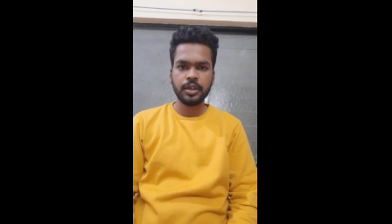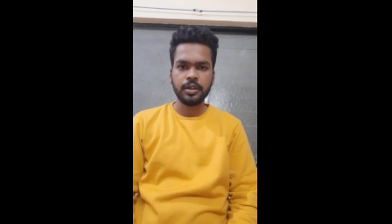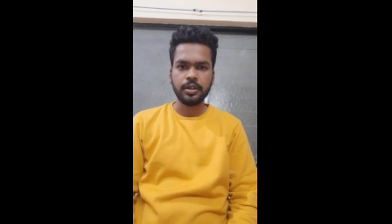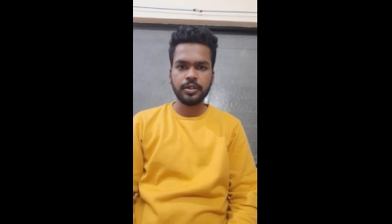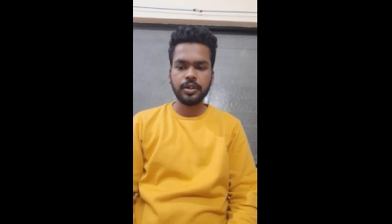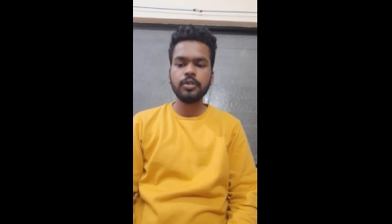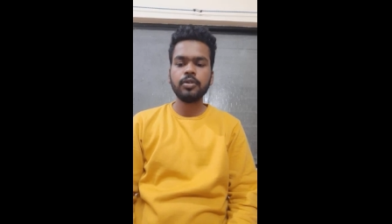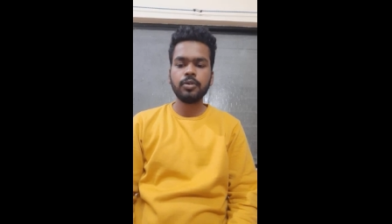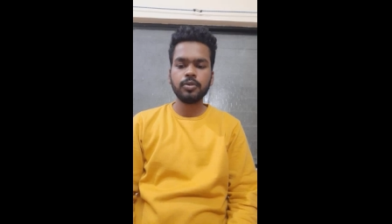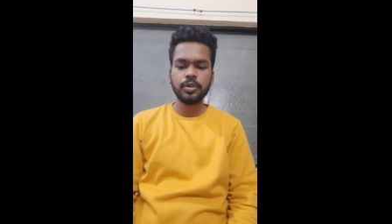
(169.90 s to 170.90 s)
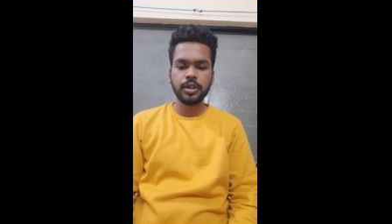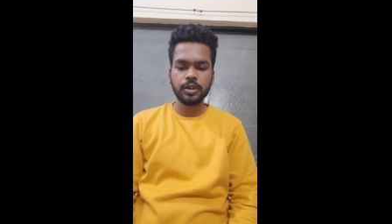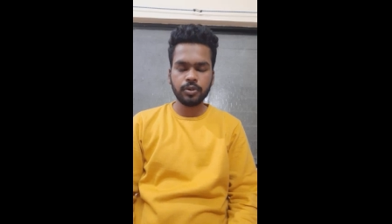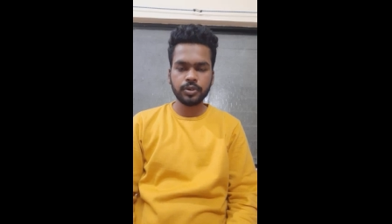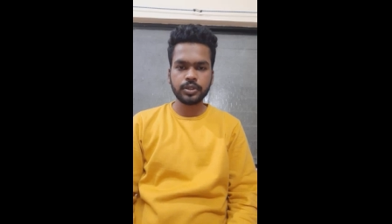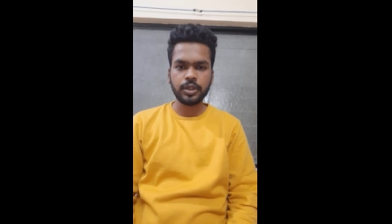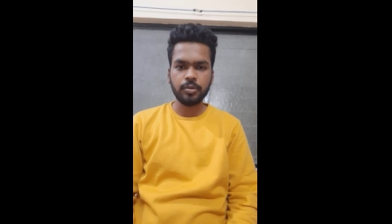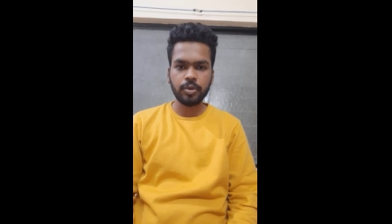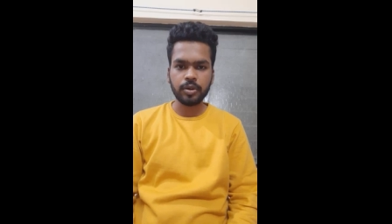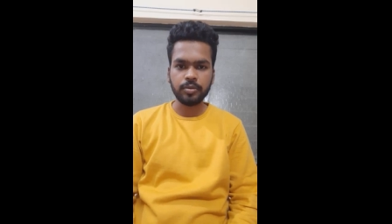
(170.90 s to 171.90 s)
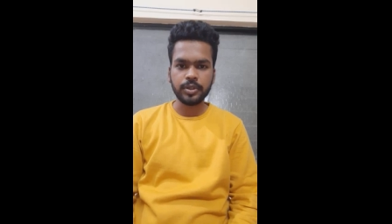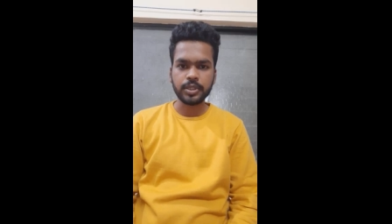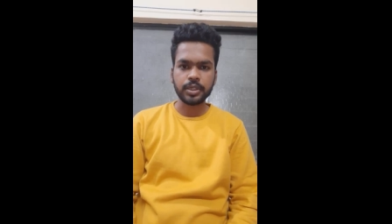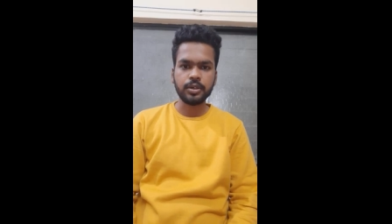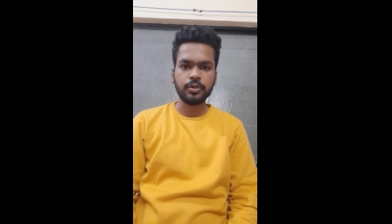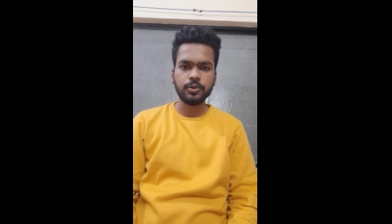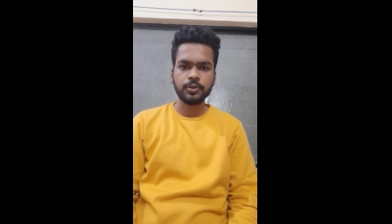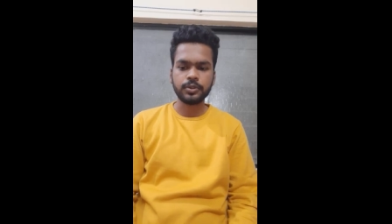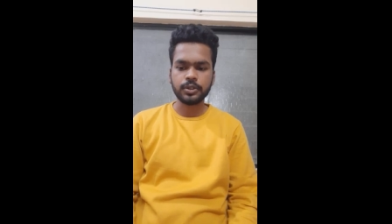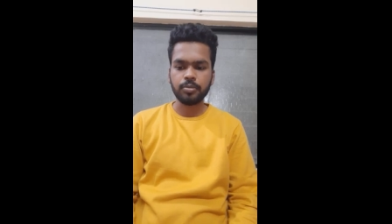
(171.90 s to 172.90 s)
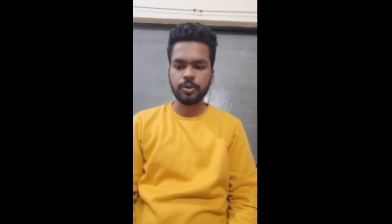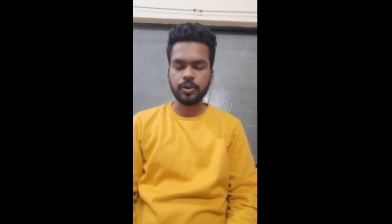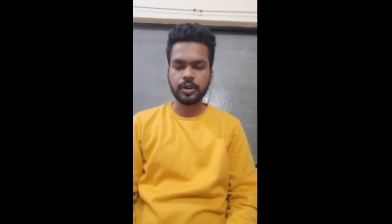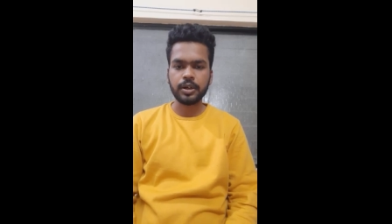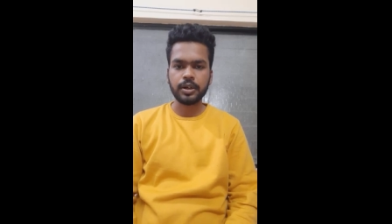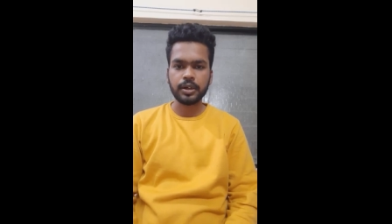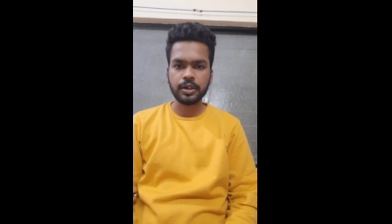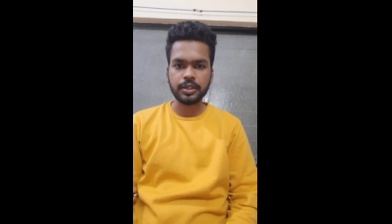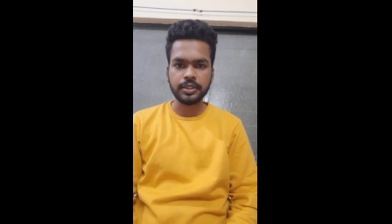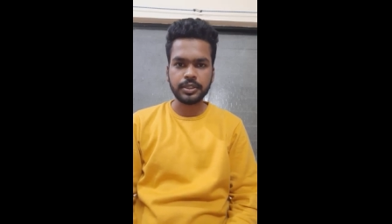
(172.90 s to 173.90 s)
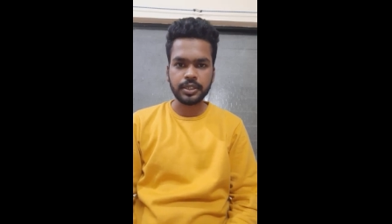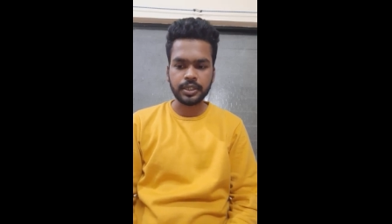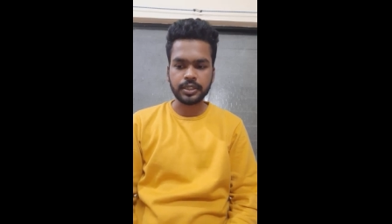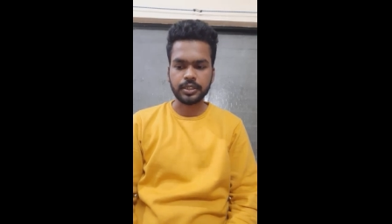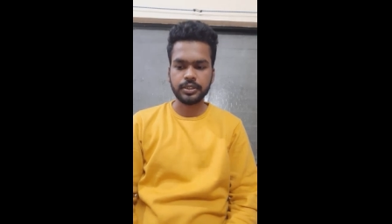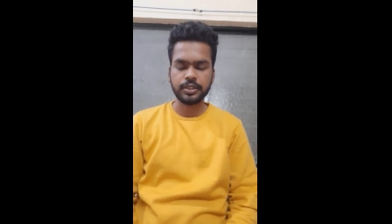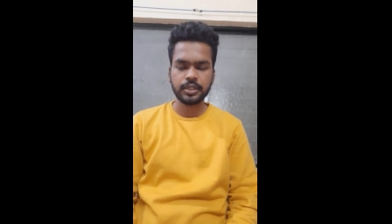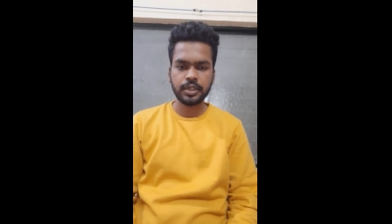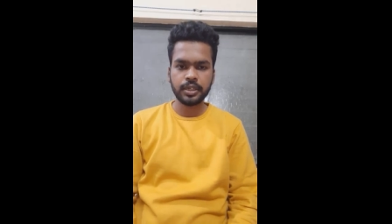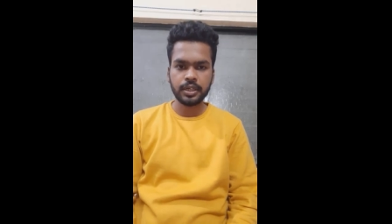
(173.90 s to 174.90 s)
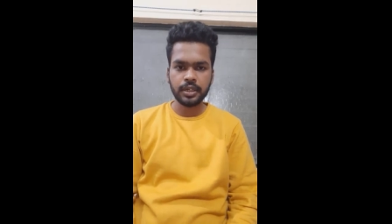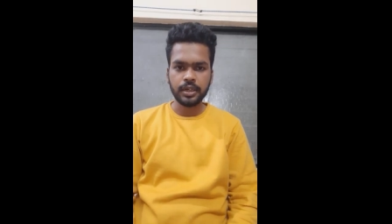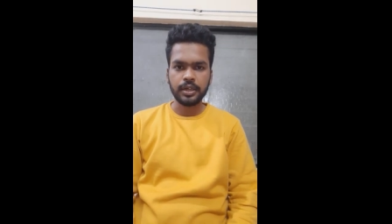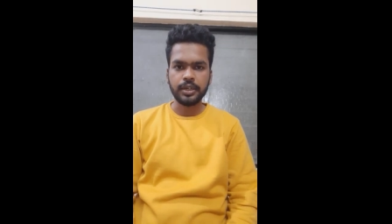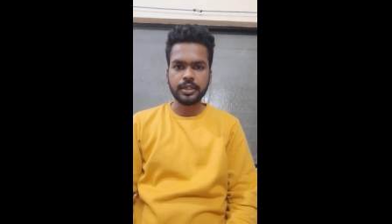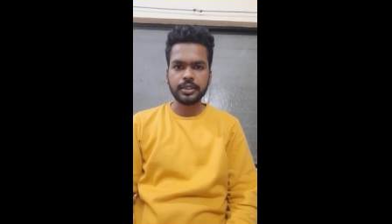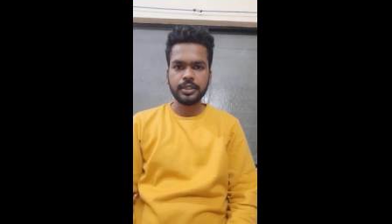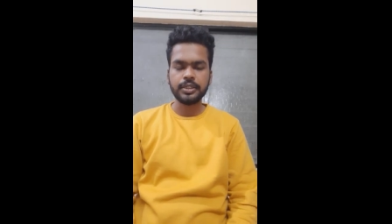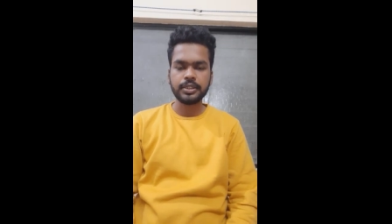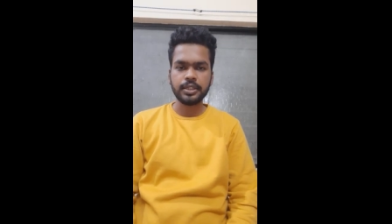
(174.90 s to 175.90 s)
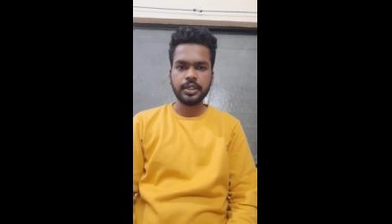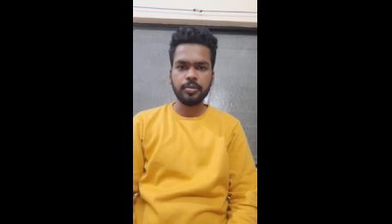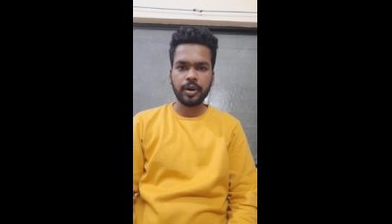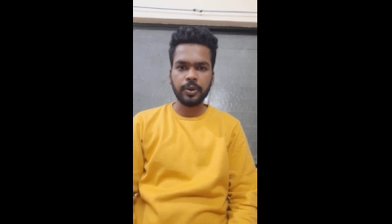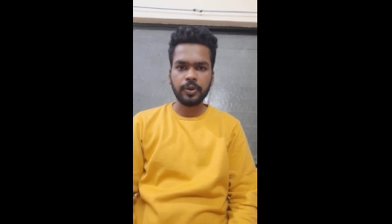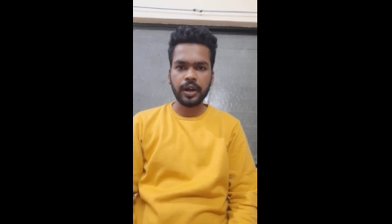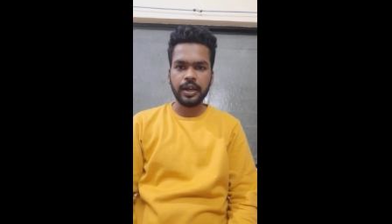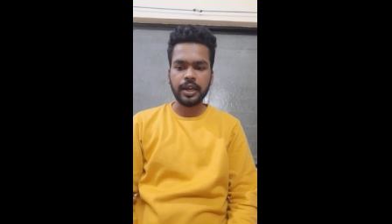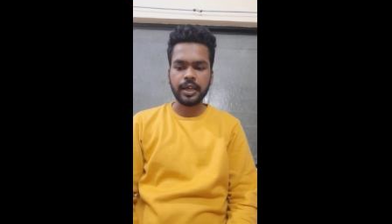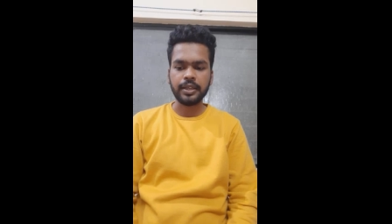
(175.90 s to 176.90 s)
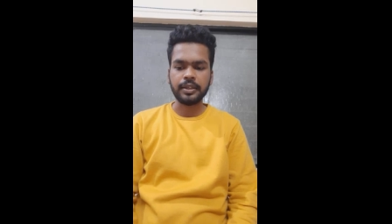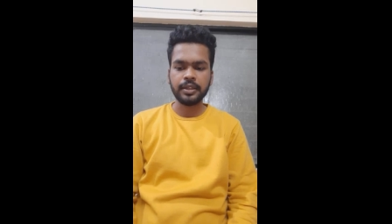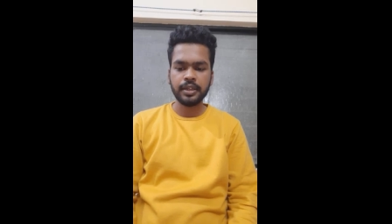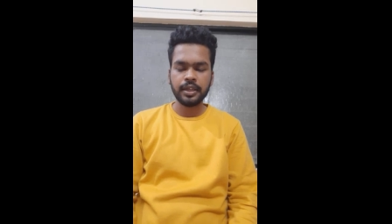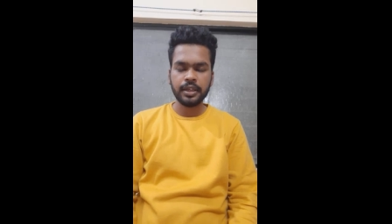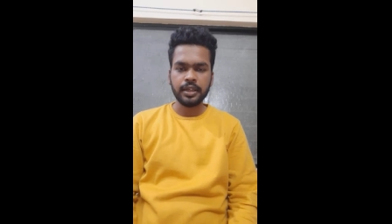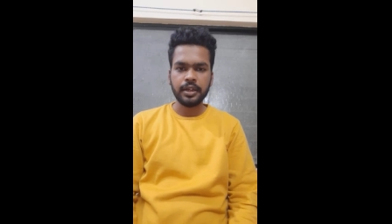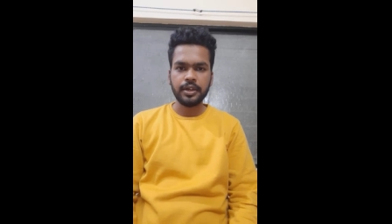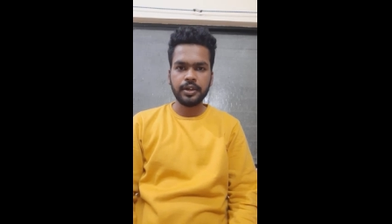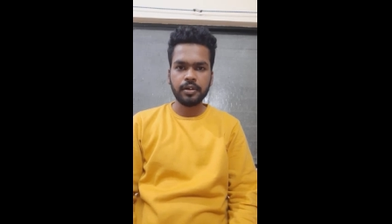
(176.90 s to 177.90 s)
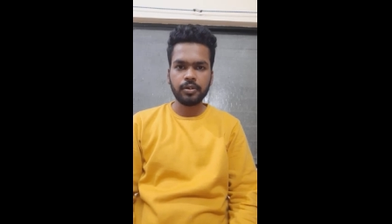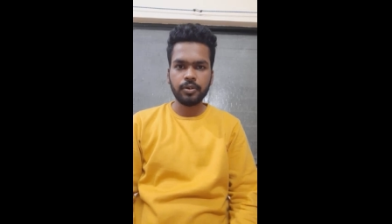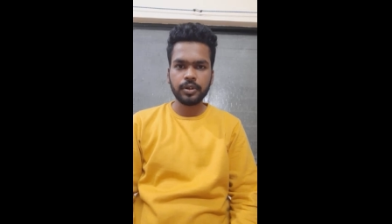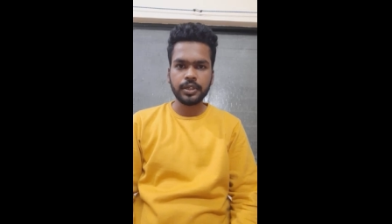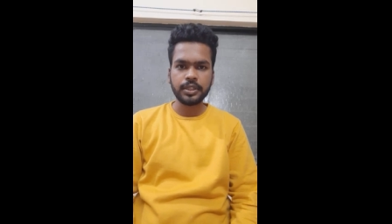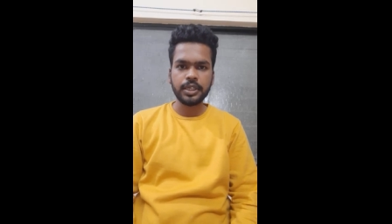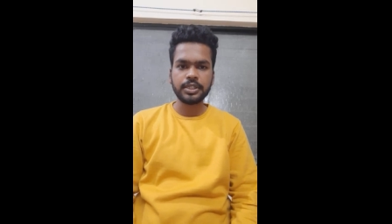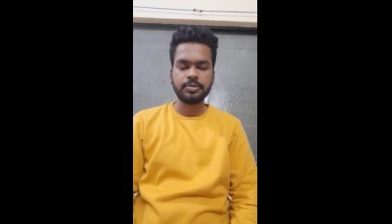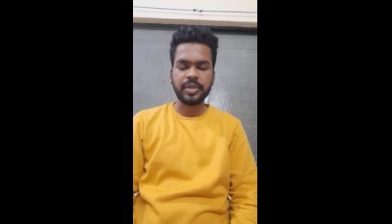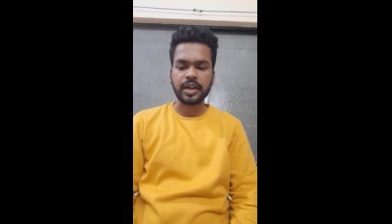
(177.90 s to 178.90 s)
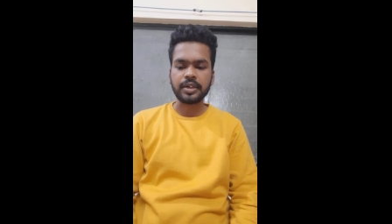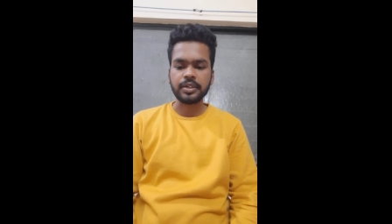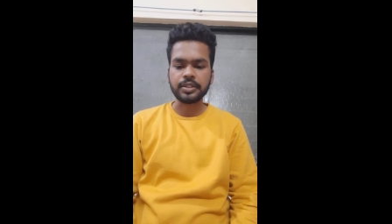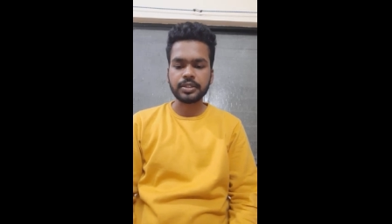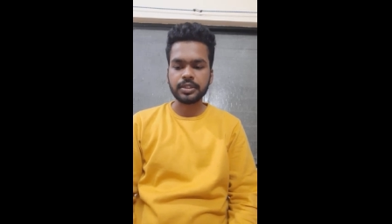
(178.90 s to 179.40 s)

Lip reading: It includes the dose information to support drug registrations. Next is E5 guideline. It includes ethics factors.